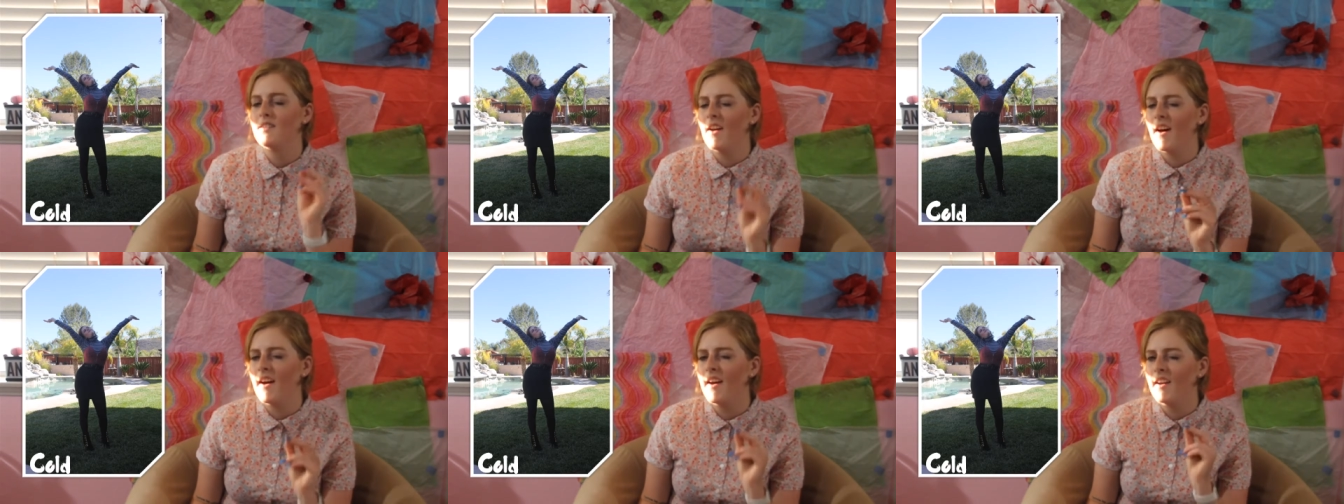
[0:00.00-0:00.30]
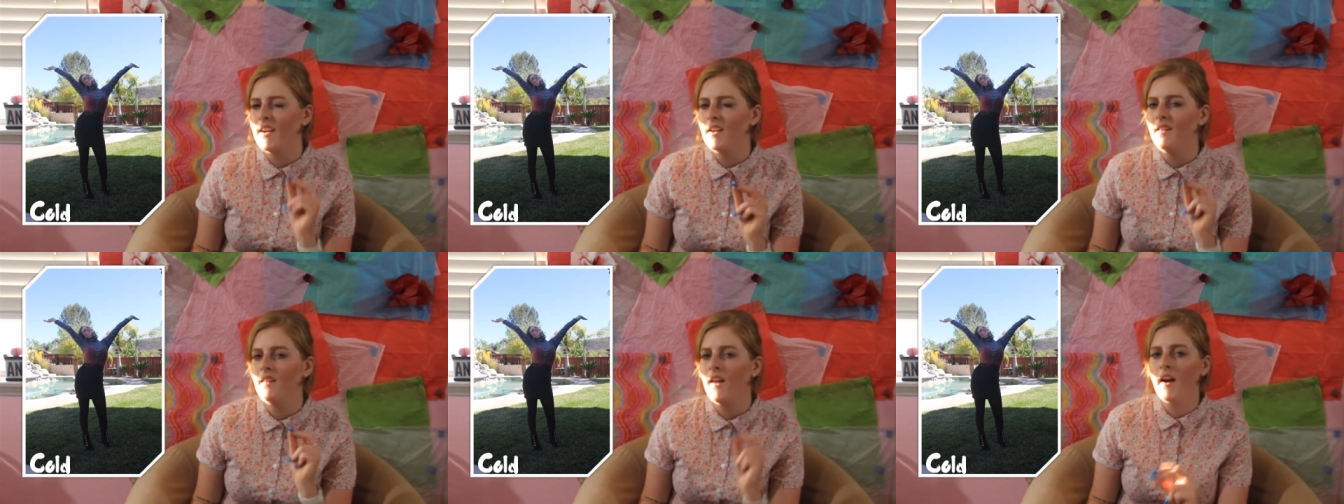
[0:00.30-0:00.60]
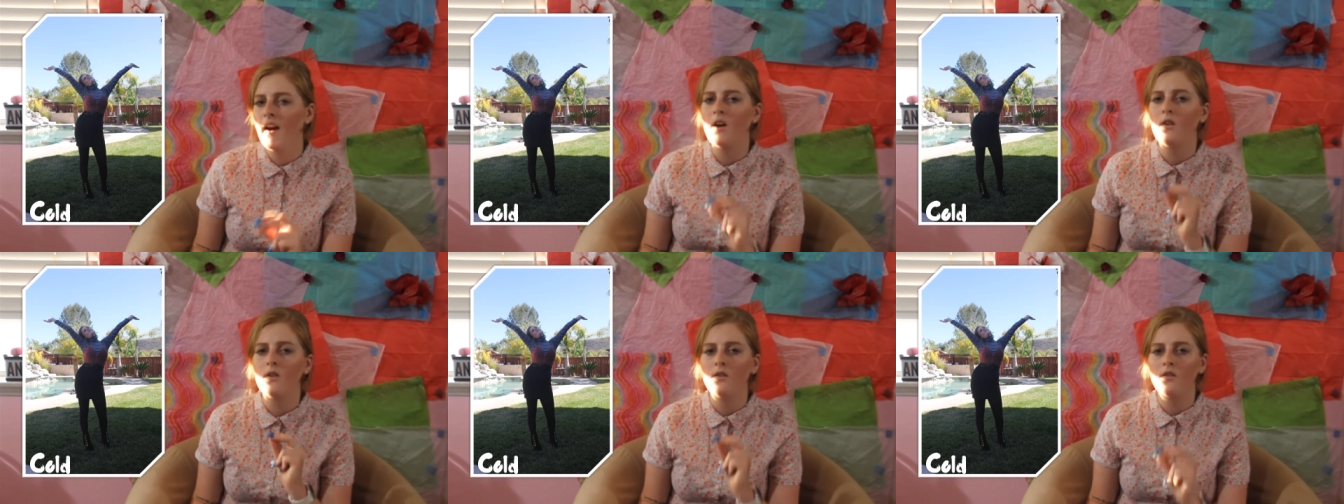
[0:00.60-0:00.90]
tiny
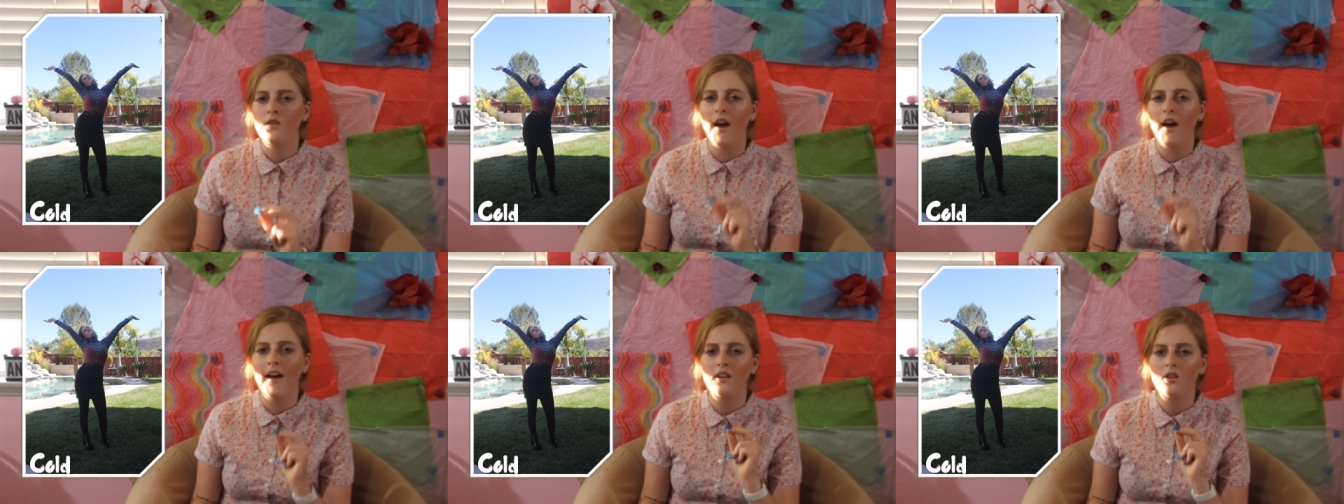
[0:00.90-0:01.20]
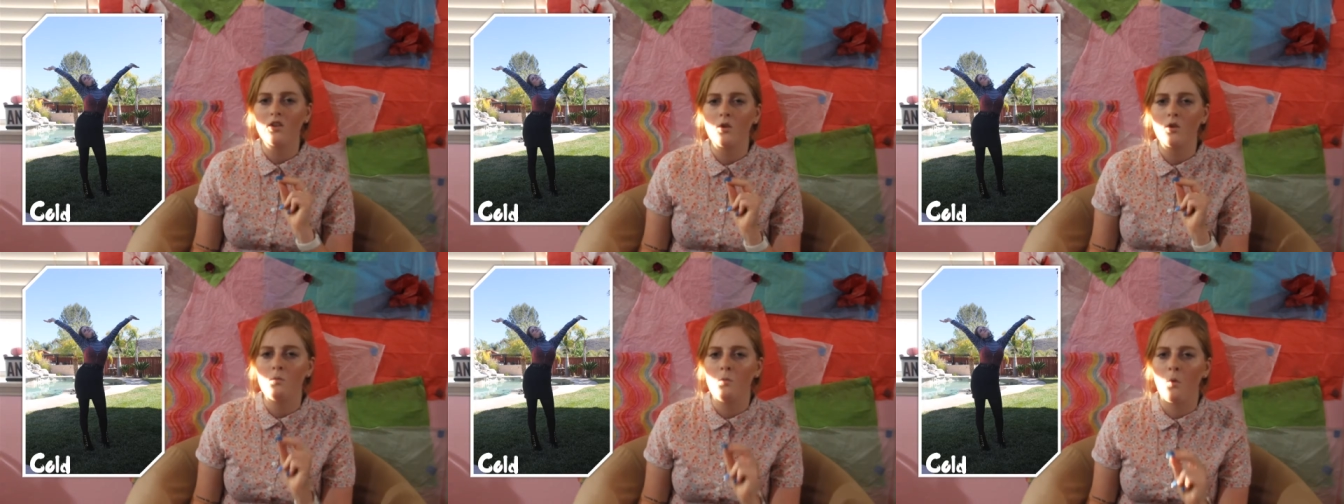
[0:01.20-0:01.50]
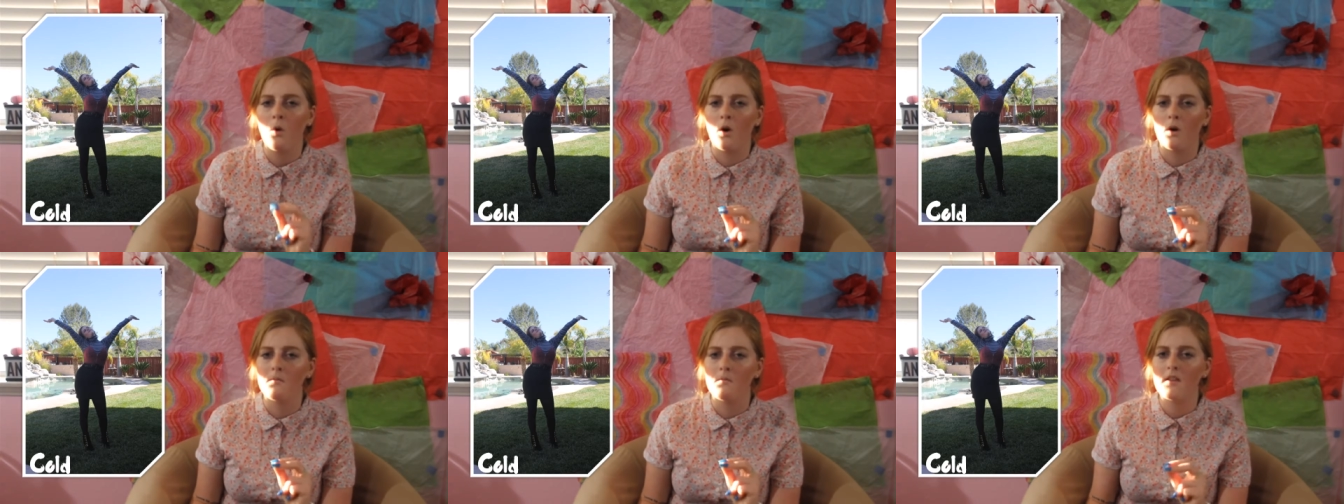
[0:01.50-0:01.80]
layer of extra
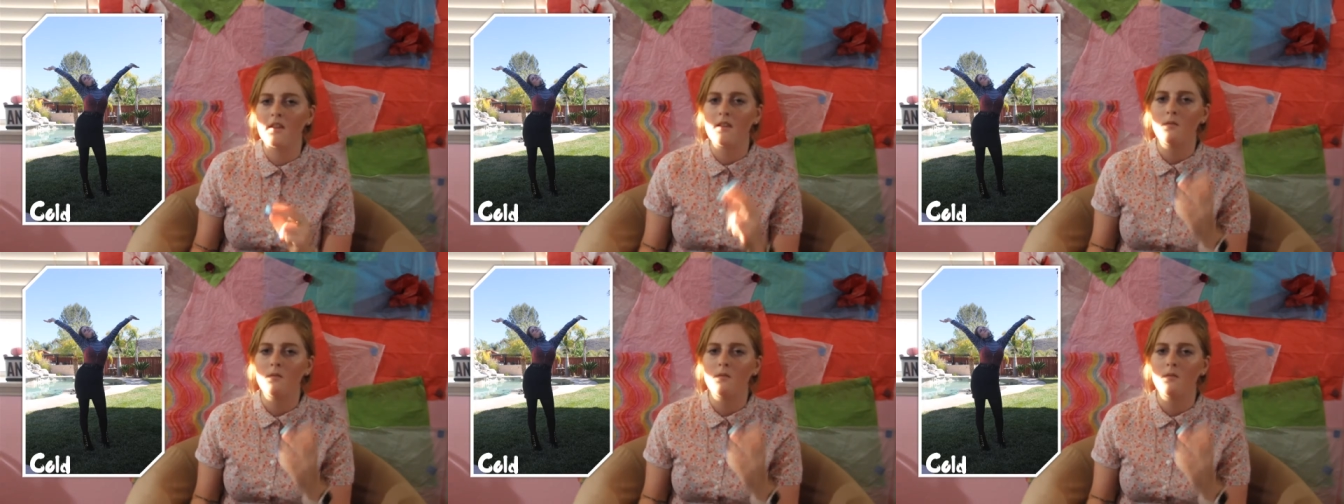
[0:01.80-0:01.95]
warmth,